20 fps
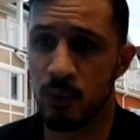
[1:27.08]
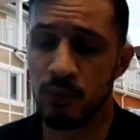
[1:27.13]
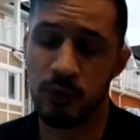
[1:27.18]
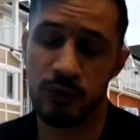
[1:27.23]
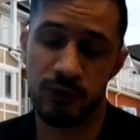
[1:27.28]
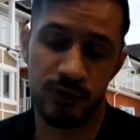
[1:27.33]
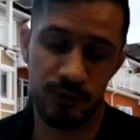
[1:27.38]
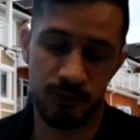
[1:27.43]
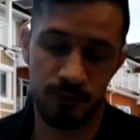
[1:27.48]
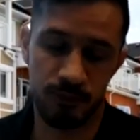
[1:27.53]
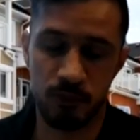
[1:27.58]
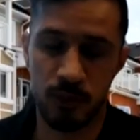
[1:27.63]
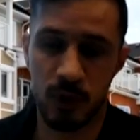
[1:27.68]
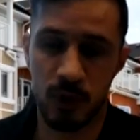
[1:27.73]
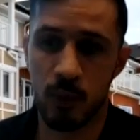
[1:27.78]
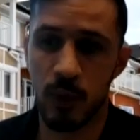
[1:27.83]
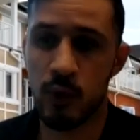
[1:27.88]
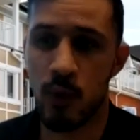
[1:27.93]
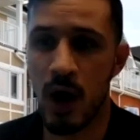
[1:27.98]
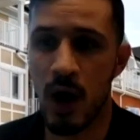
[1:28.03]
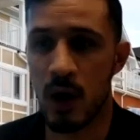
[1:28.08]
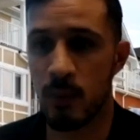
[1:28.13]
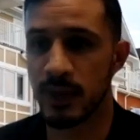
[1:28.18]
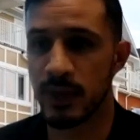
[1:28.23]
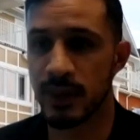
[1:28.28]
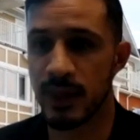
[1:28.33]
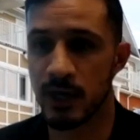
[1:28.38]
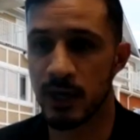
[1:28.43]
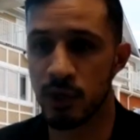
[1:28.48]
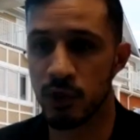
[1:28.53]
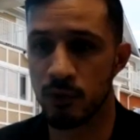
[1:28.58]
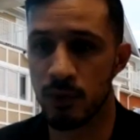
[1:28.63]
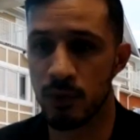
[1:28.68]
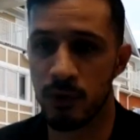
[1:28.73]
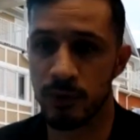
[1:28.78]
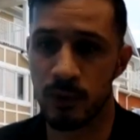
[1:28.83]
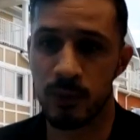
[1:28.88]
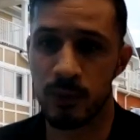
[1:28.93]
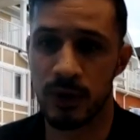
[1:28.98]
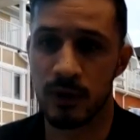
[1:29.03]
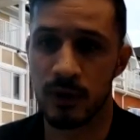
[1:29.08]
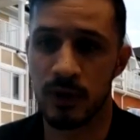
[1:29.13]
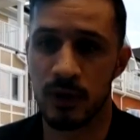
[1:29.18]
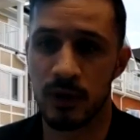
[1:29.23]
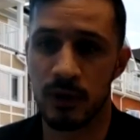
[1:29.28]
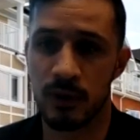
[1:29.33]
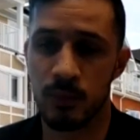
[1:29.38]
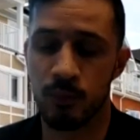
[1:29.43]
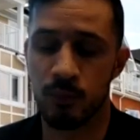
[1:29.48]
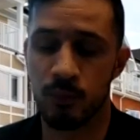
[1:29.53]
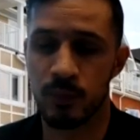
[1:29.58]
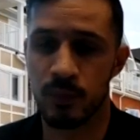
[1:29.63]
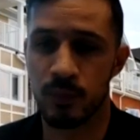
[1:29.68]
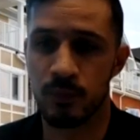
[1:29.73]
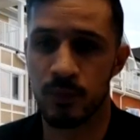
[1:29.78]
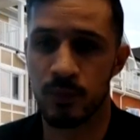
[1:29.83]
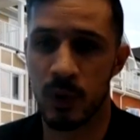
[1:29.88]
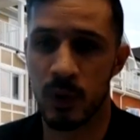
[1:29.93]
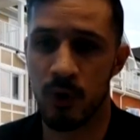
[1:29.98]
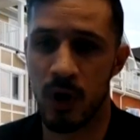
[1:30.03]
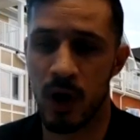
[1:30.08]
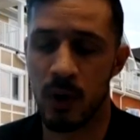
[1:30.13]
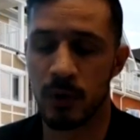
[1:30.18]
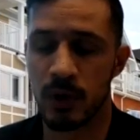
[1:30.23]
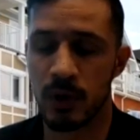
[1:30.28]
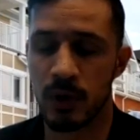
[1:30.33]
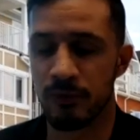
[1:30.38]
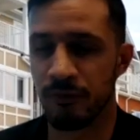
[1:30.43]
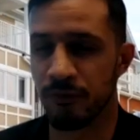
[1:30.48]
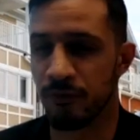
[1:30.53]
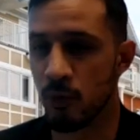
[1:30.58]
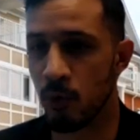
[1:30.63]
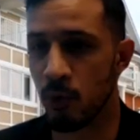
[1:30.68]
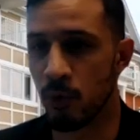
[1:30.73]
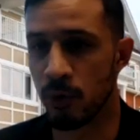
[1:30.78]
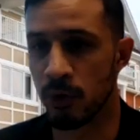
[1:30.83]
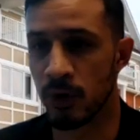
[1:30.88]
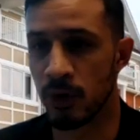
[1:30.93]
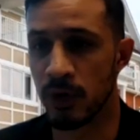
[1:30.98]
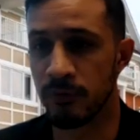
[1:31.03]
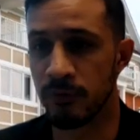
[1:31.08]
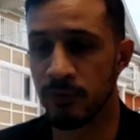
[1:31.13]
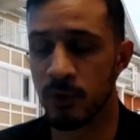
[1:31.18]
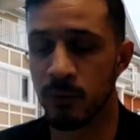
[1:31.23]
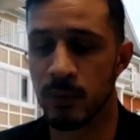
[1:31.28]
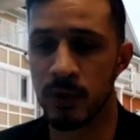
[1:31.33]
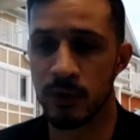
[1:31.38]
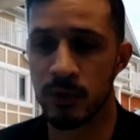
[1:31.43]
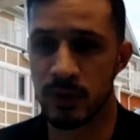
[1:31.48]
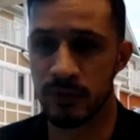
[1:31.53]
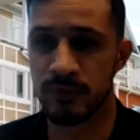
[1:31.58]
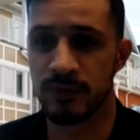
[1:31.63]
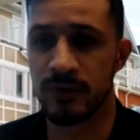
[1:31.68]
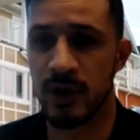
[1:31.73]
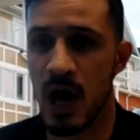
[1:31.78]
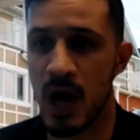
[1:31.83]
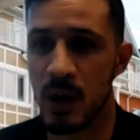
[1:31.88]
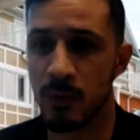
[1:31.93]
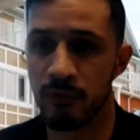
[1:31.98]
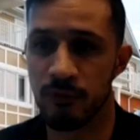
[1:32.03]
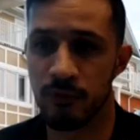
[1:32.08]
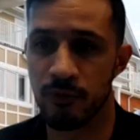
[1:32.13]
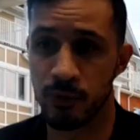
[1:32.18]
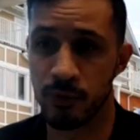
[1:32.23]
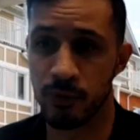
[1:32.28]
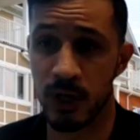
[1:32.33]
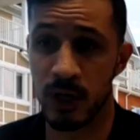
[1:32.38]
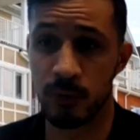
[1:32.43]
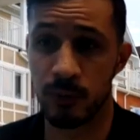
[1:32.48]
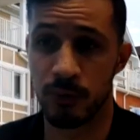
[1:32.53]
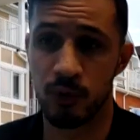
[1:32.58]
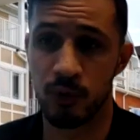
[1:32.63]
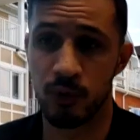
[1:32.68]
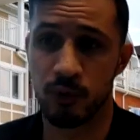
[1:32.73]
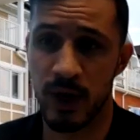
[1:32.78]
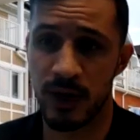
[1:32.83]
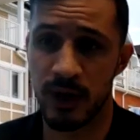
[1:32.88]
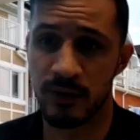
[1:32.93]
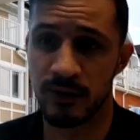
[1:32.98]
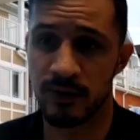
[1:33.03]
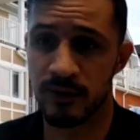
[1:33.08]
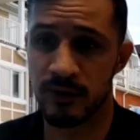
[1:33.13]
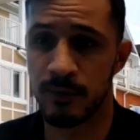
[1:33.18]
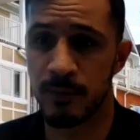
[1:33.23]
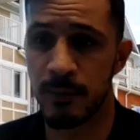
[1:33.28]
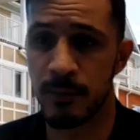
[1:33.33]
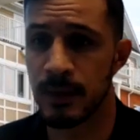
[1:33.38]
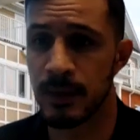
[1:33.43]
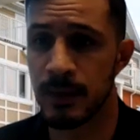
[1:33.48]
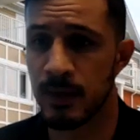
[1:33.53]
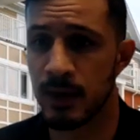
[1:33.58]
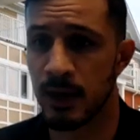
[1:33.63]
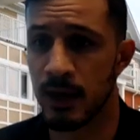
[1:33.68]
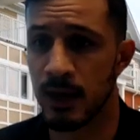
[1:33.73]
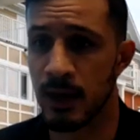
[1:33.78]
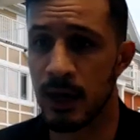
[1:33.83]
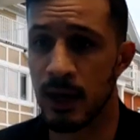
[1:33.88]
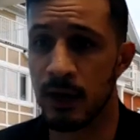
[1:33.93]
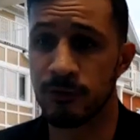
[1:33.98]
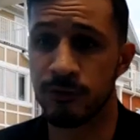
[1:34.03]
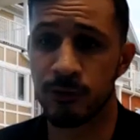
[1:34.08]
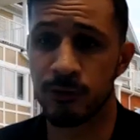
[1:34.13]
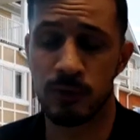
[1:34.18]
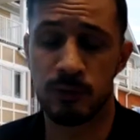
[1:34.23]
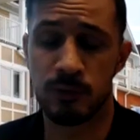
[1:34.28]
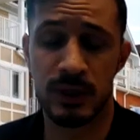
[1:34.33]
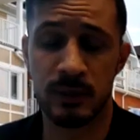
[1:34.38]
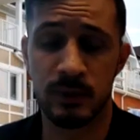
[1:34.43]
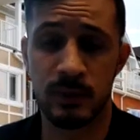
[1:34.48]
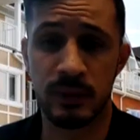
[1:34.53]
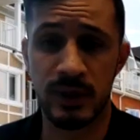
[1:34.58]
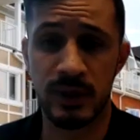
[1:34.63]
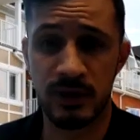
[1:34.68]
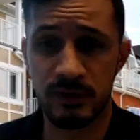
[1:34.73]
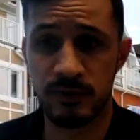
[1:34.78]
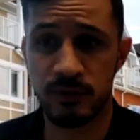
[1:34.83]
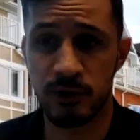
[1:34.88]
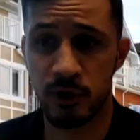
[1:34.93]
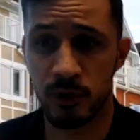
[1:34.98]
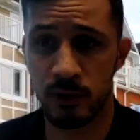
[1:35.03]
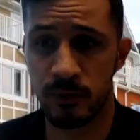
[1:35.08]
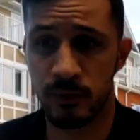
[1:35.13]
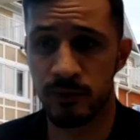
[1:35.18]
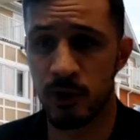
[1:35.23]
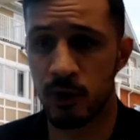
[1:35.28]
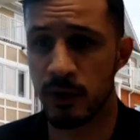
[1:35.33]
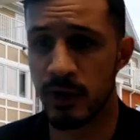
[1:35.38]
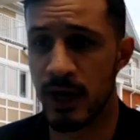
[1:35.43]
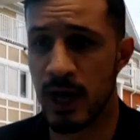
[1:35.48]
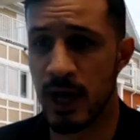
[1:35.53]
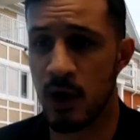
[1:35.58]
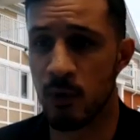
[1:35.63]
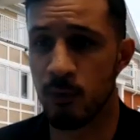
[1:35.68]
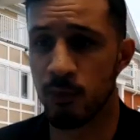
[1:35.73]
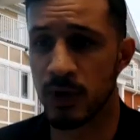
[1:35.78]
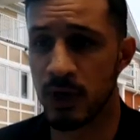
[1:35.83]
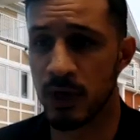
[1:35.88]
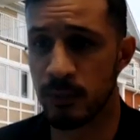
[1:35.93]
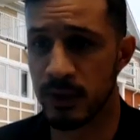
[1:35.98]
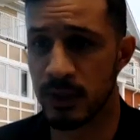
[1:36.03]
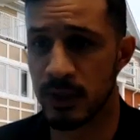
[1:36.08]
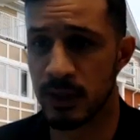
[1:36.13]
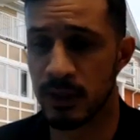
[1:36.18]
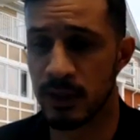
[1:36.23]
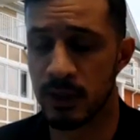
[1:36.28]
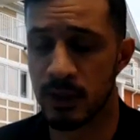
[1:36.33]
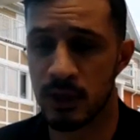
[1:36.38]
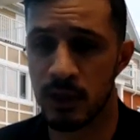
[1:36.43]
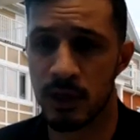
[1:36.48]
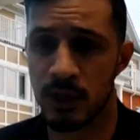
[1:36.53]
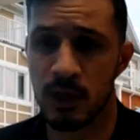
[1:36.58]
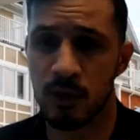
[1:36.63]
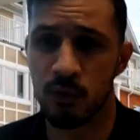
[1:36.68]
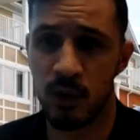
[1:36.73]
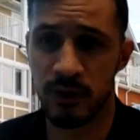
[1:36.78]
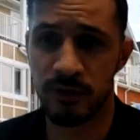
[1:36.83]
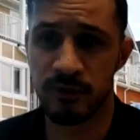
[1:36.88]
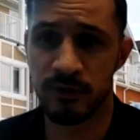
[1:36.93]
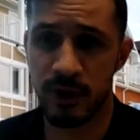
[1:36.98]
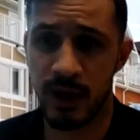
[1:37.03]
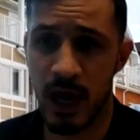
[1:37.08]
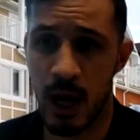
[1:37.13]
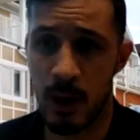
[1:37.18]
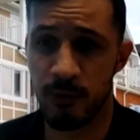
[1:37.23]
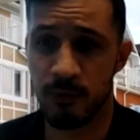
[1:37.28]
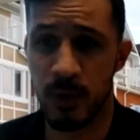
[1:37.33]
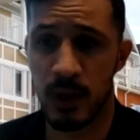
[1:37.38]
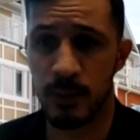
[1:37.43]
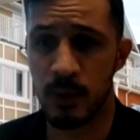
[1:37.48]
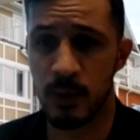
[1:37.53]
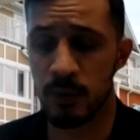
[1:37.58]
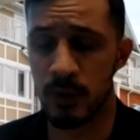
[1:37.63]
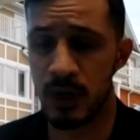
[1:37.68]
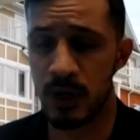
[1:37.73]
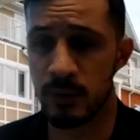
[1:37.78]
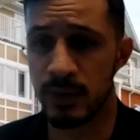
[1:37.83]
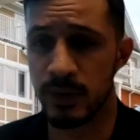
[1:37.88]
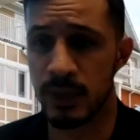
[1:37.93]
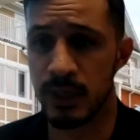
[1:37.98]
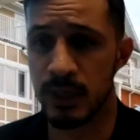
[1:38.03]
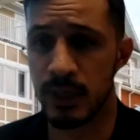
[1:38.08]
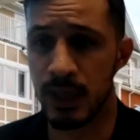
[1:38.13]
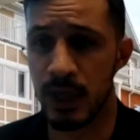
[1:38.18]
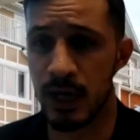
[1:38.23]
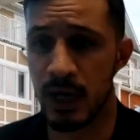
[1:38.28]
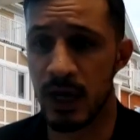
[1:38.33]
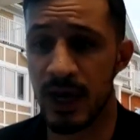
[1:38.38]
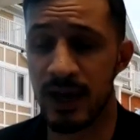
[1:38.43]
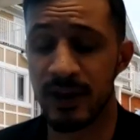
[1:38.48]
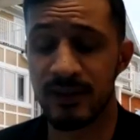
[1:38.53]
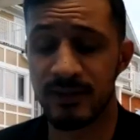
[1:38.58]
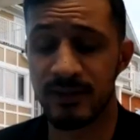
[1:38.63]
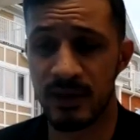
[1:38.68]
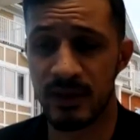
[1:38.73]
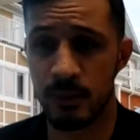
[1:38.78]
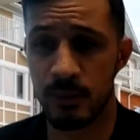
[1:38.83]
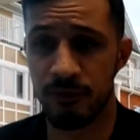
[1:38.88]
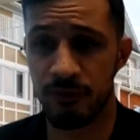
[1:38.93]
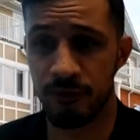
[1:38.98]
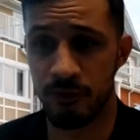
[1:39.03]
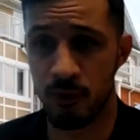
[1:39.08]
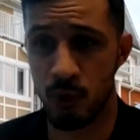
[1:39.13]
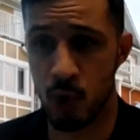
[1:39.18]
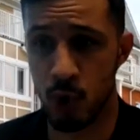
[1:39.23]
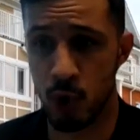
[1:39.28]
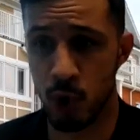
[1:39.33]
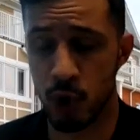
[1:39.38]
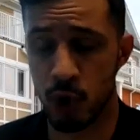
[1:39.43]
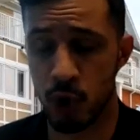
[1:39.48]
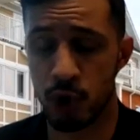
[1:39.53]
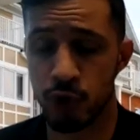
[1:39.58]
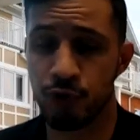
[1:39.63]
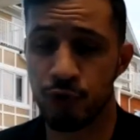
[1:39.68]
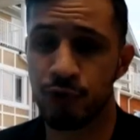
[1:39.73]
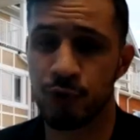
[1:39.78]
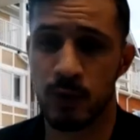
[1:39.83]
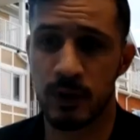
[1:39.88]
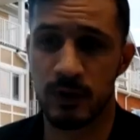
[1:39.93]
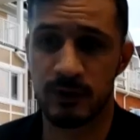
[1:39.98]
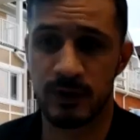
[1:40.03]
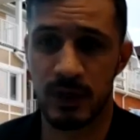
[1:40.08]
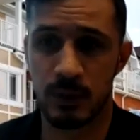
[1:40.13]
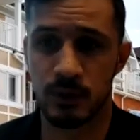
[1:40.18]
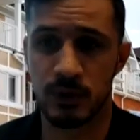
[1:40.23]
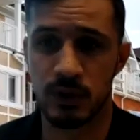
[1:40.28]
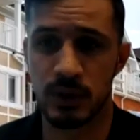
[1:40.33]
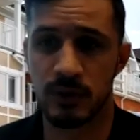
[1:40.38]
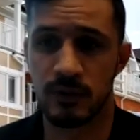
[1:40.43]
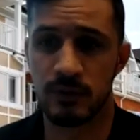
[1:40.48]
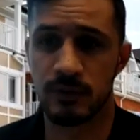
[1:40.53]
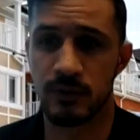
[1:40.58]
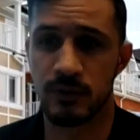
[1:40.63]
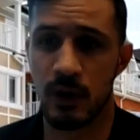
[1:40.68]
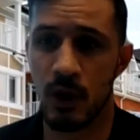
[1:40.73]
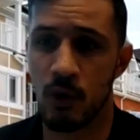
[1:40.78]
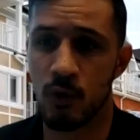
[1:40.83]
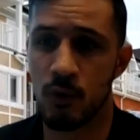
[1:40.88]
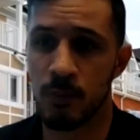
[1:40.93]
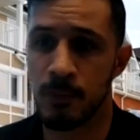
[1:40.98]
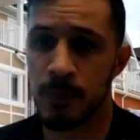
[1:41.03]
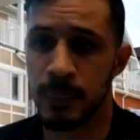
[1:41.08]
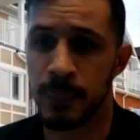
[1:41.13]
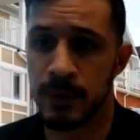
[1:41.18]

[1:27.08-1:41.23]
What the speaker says: which is a requirement that you own the property before for a period of time before you're able to rent. Certain minimum lease terms are now prohibited. Rental caps might be prohibited, except for two exceptions. So